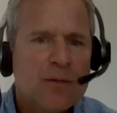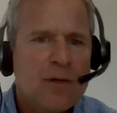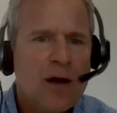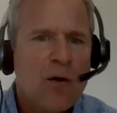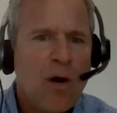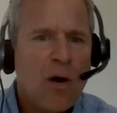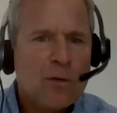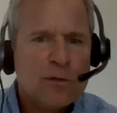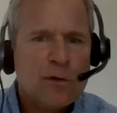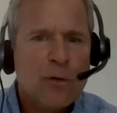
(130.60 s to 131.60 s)
Now,
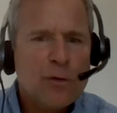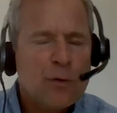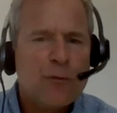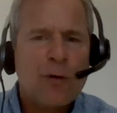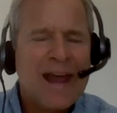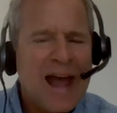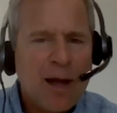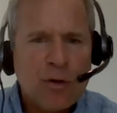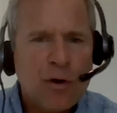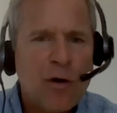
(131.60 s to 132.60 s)
also, your
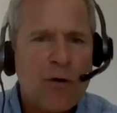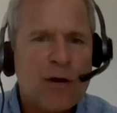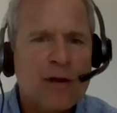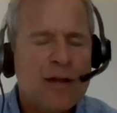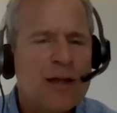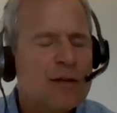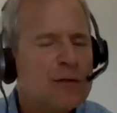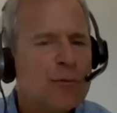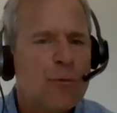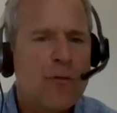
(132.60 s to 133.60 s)
vocabulary
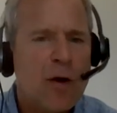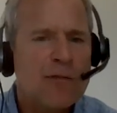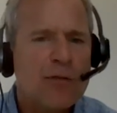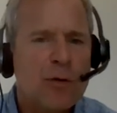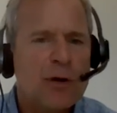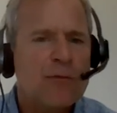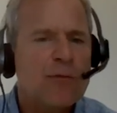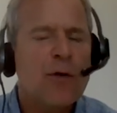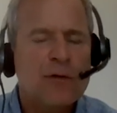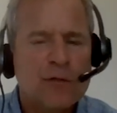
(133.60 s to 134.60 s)
is very, very,
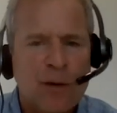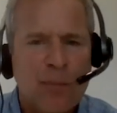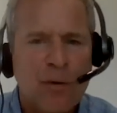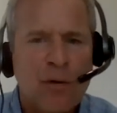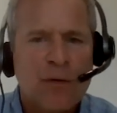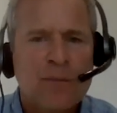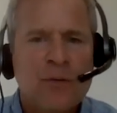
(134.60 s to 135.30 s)
very simple.